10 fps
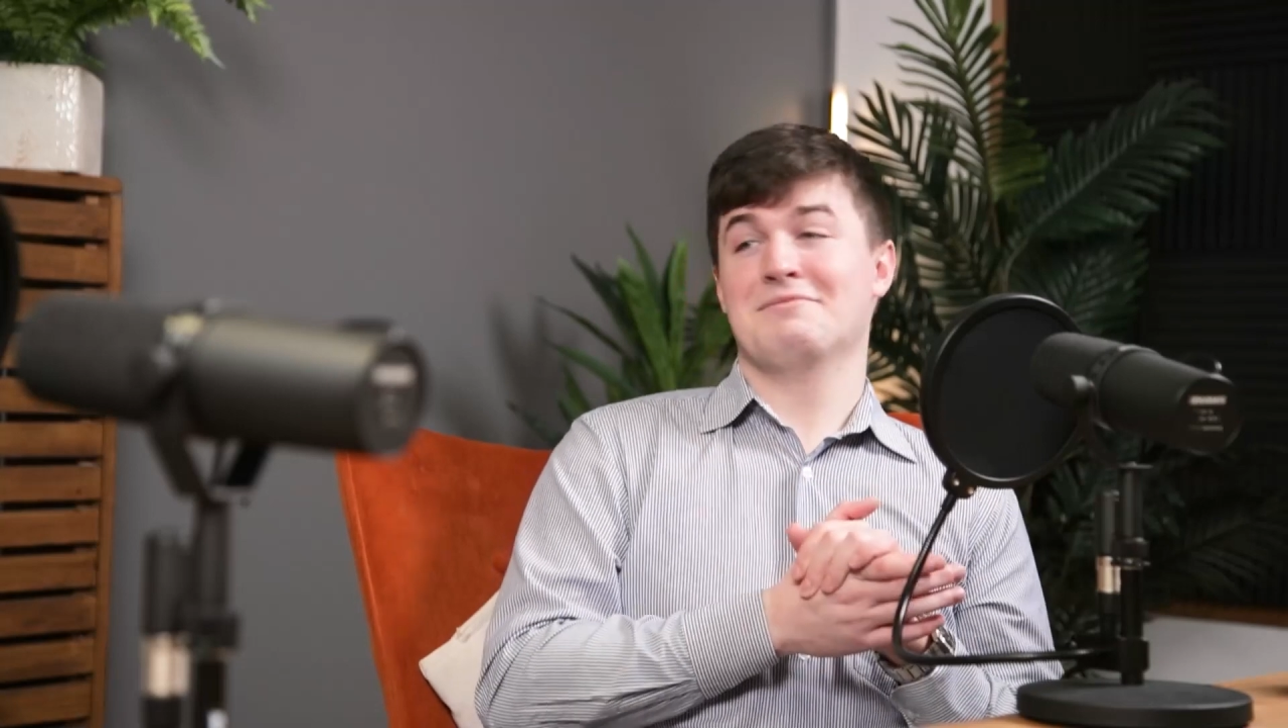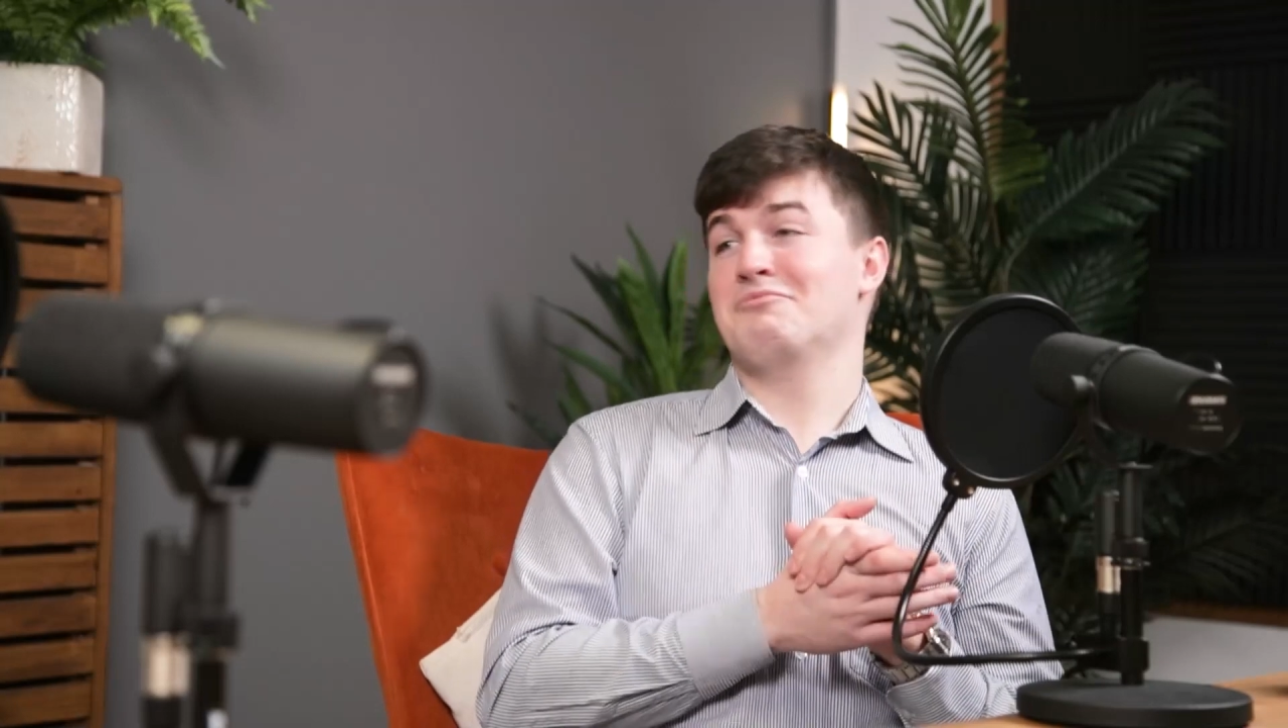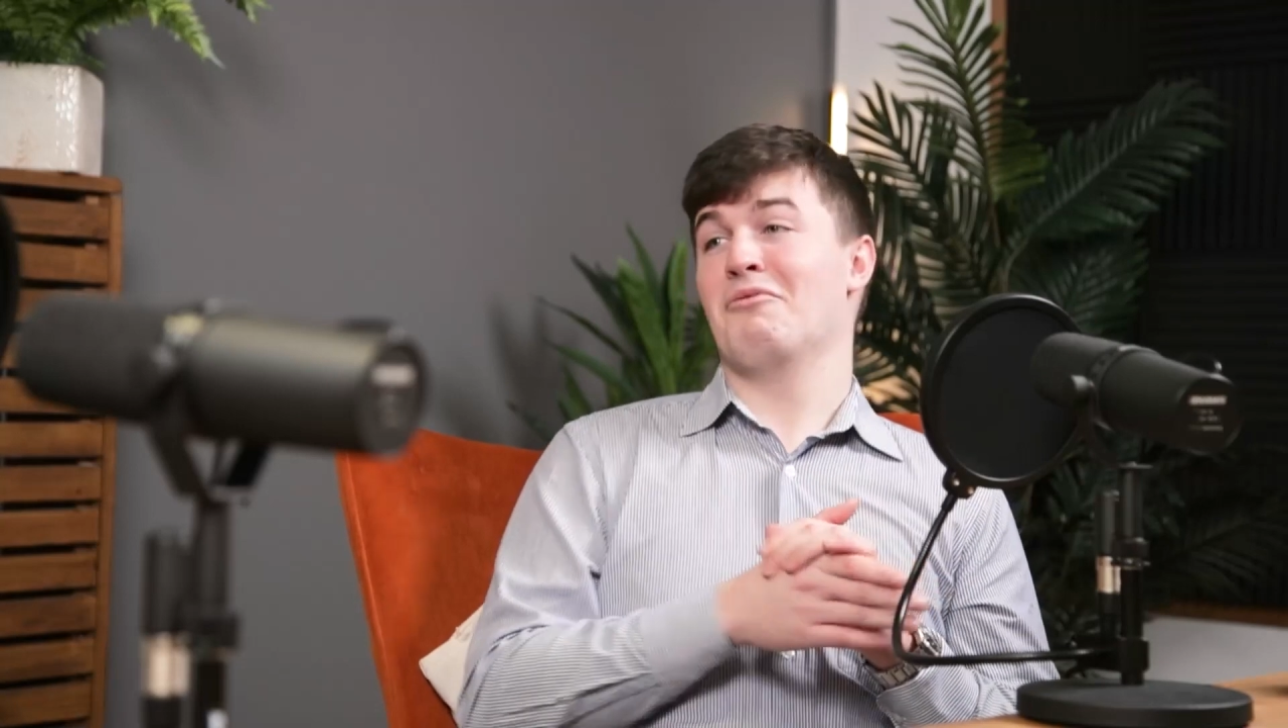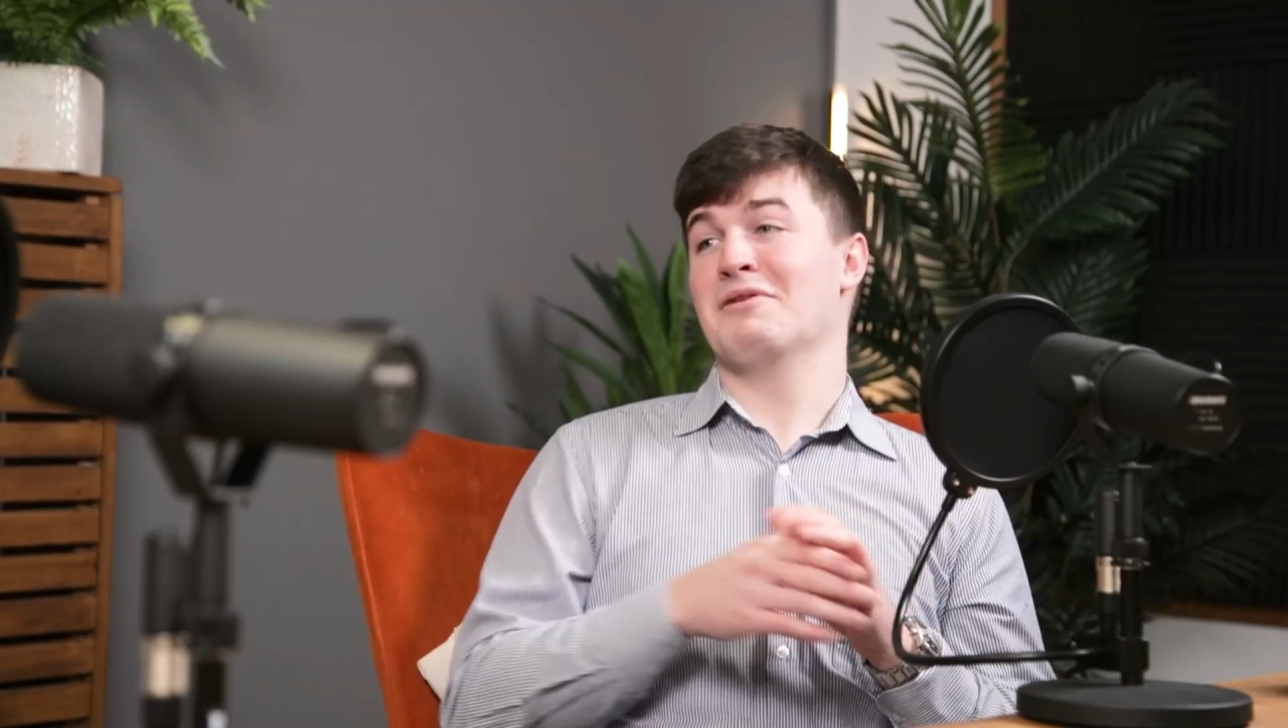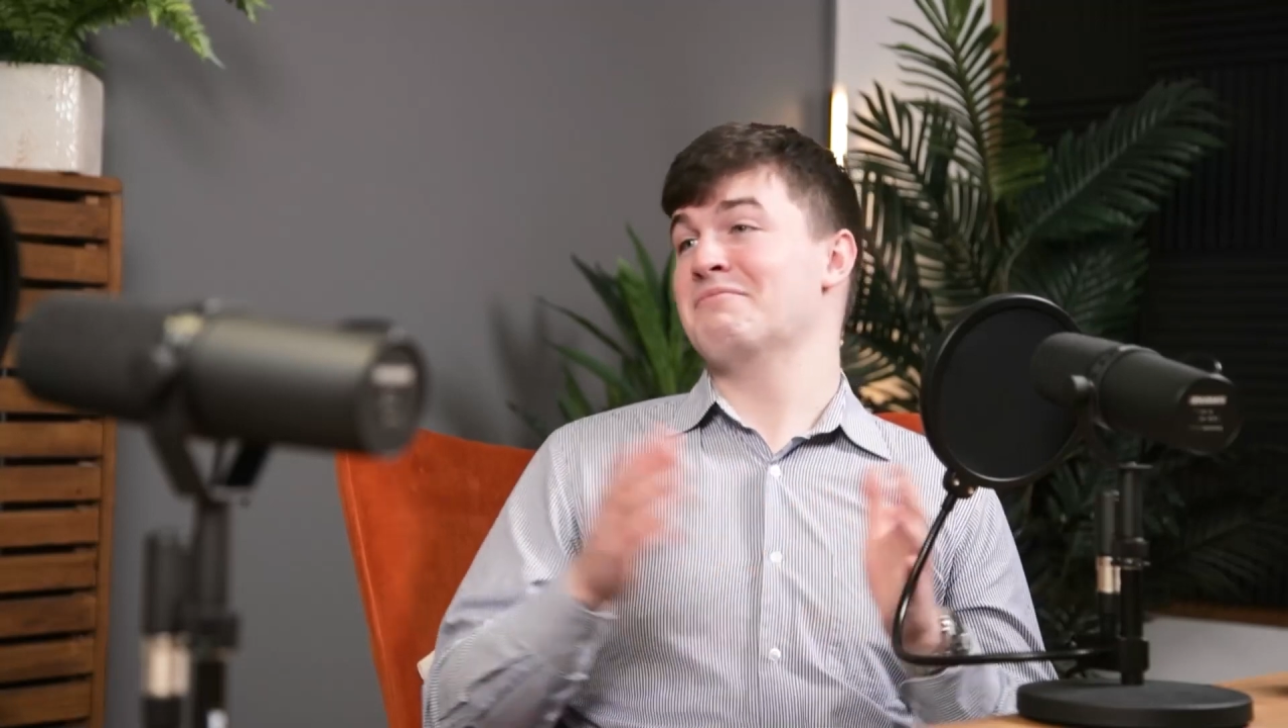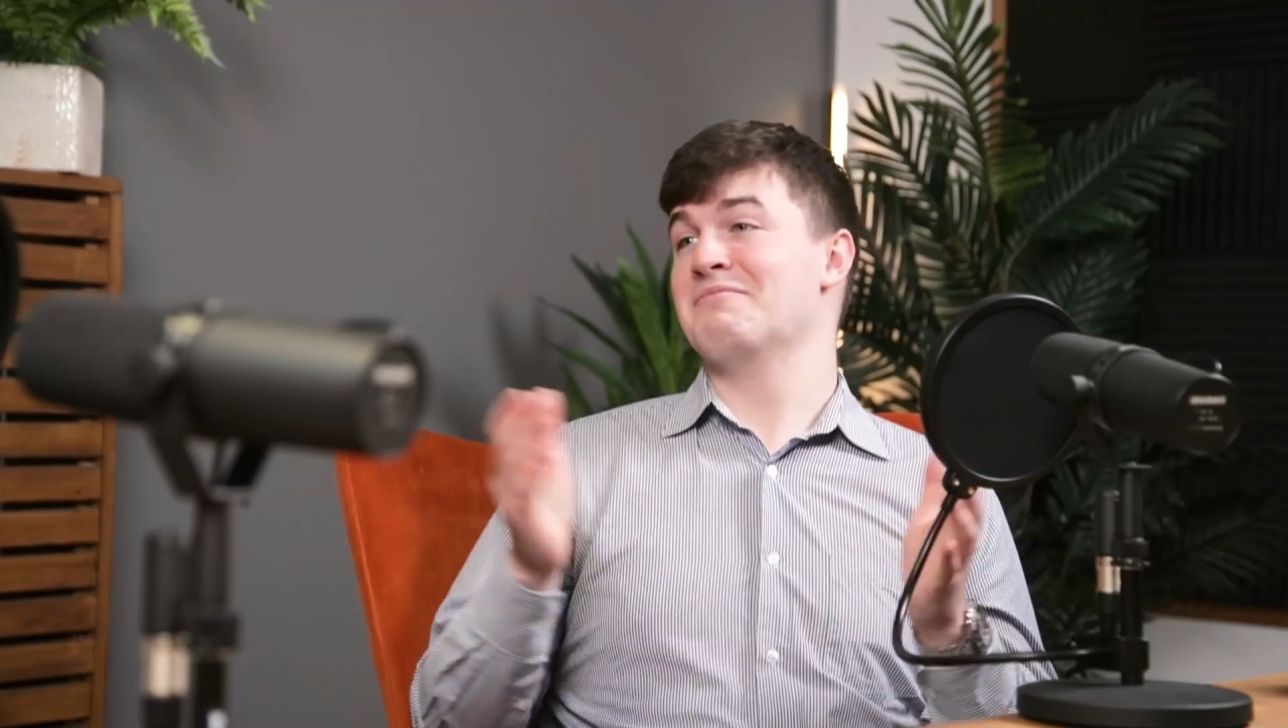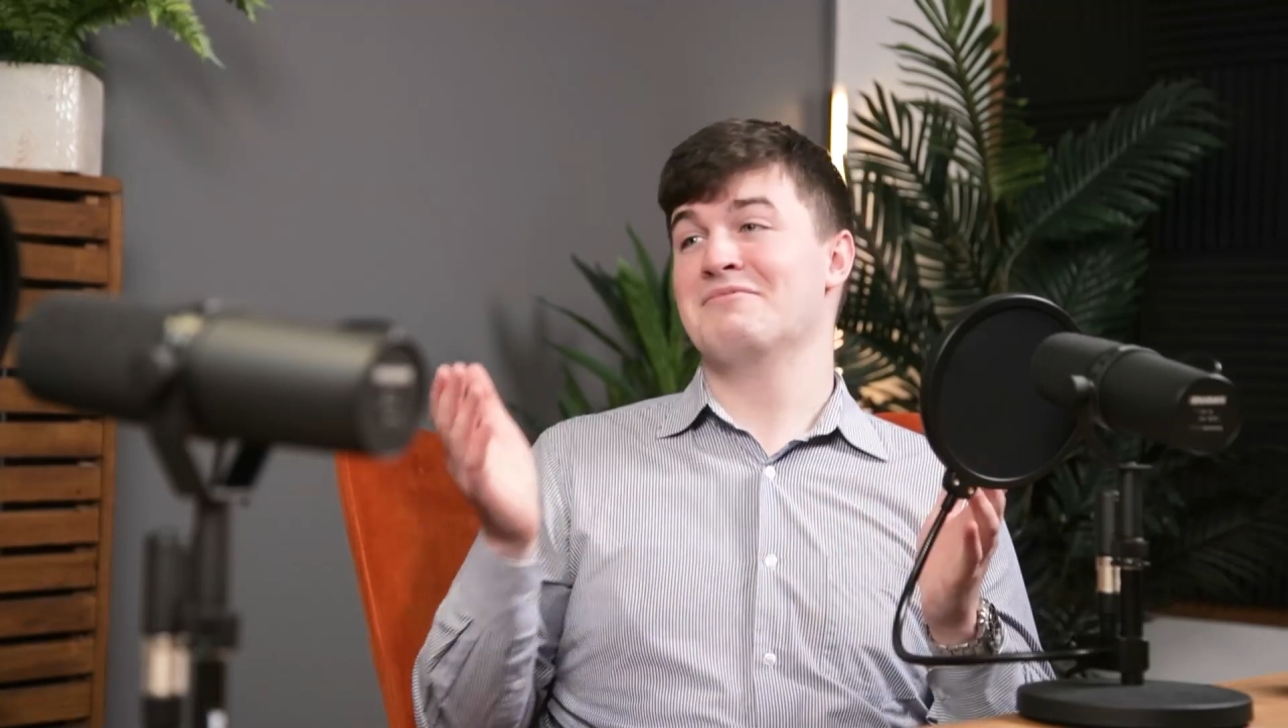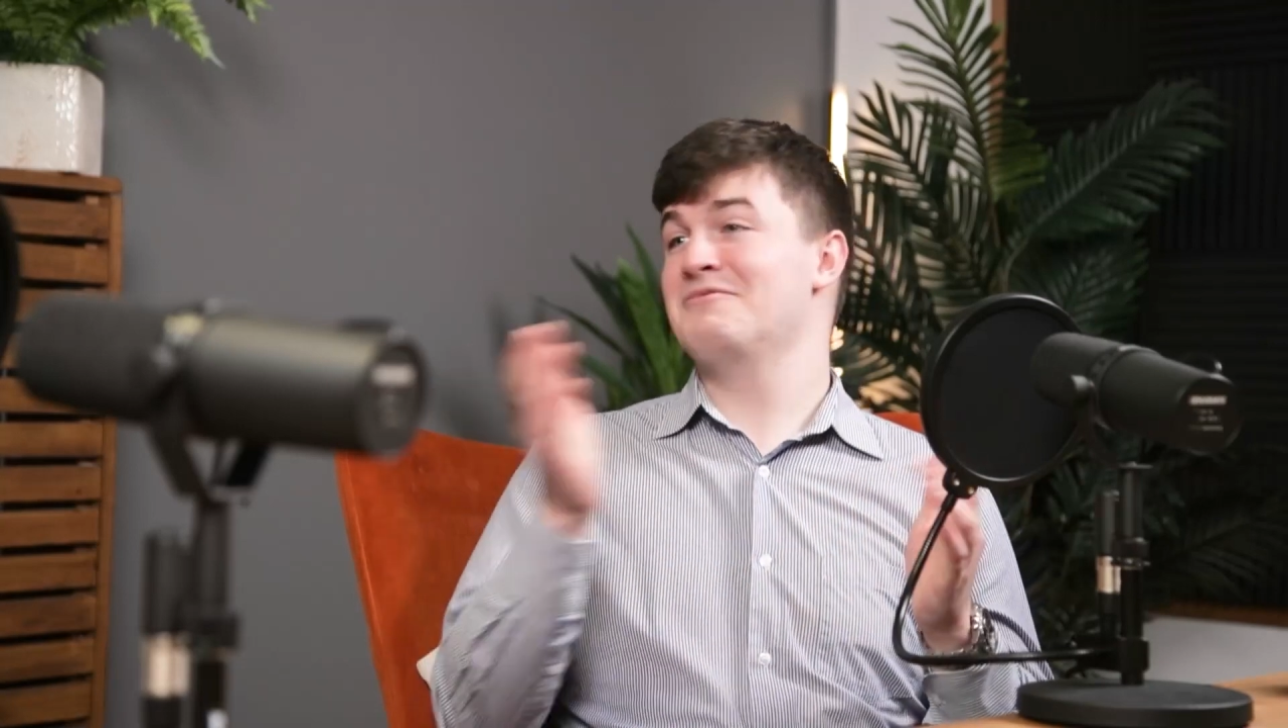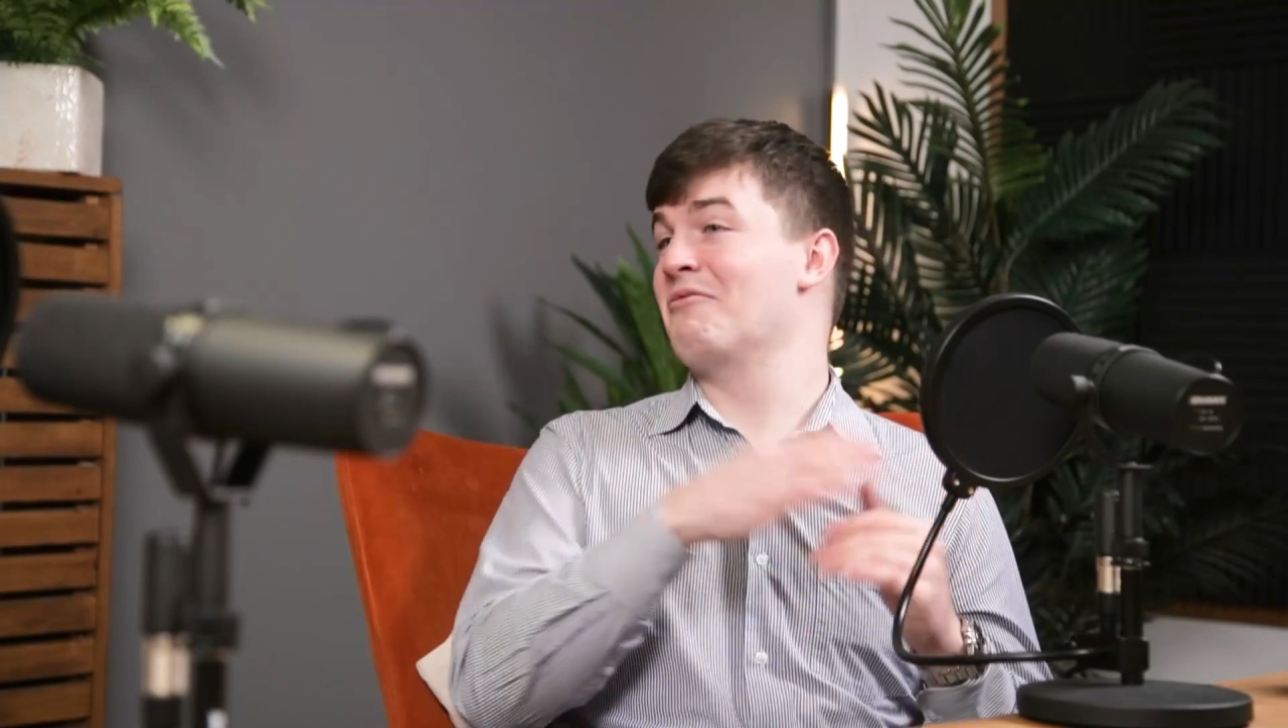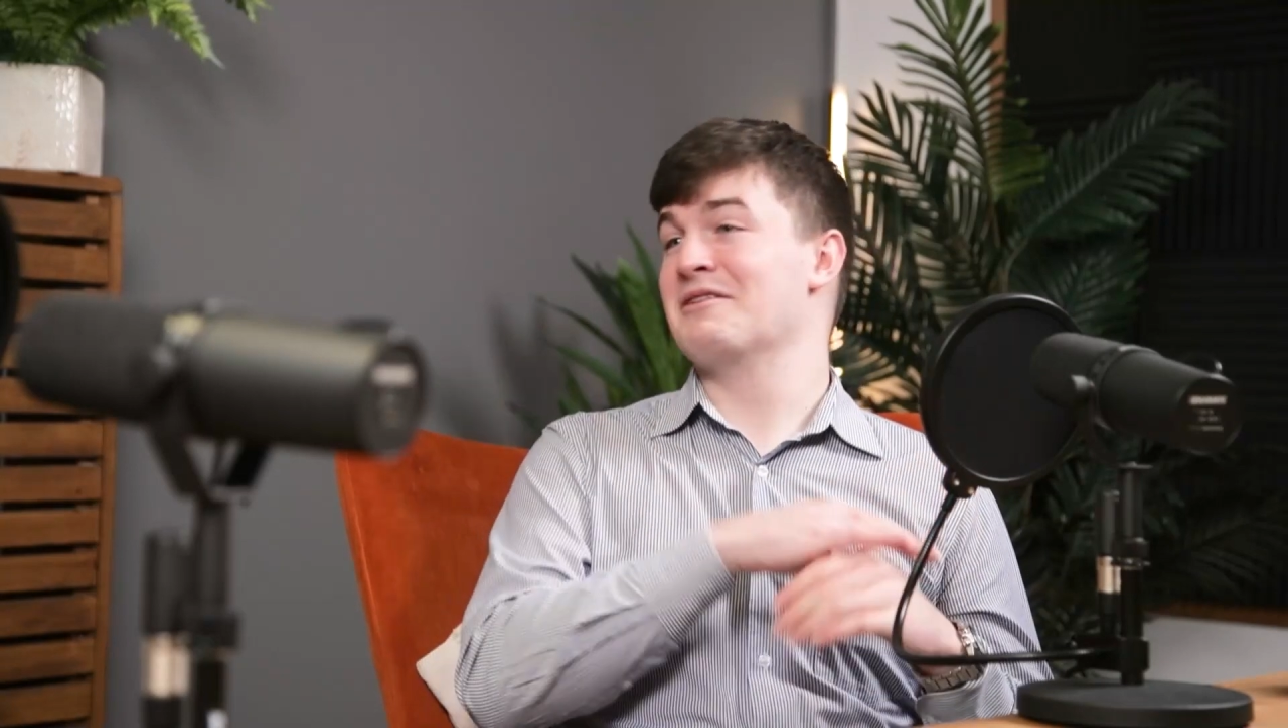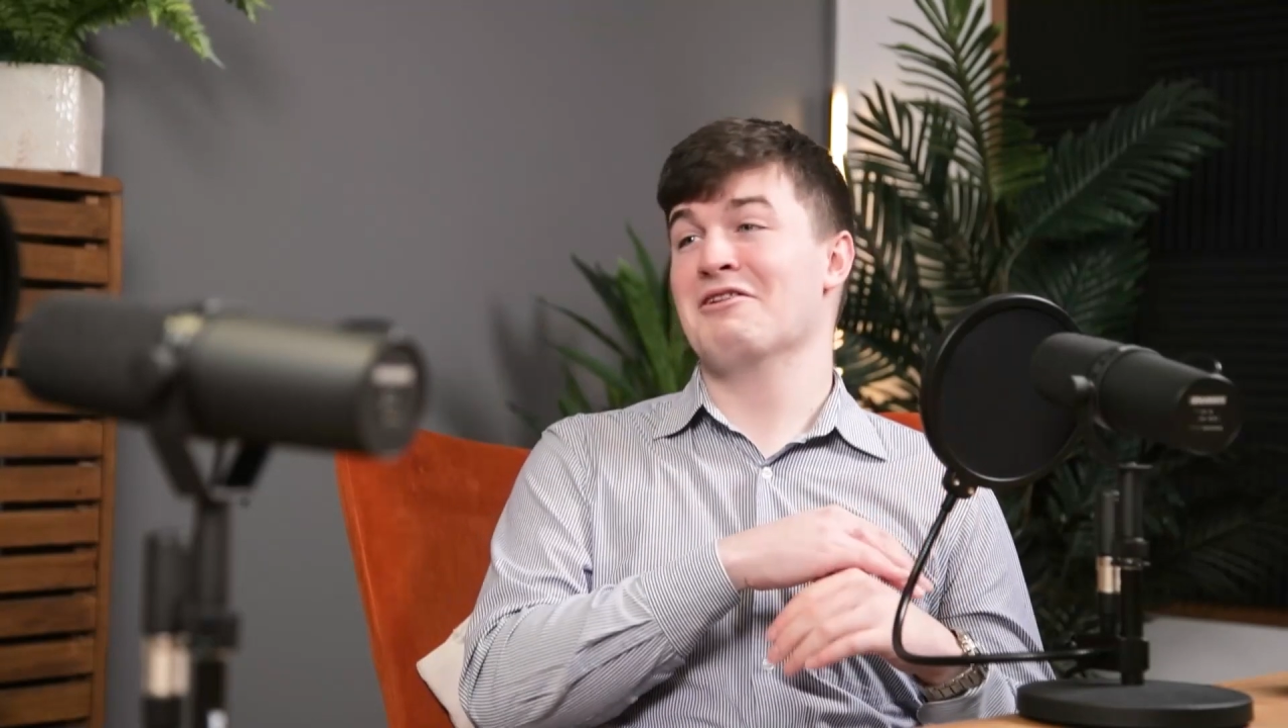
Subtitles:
probably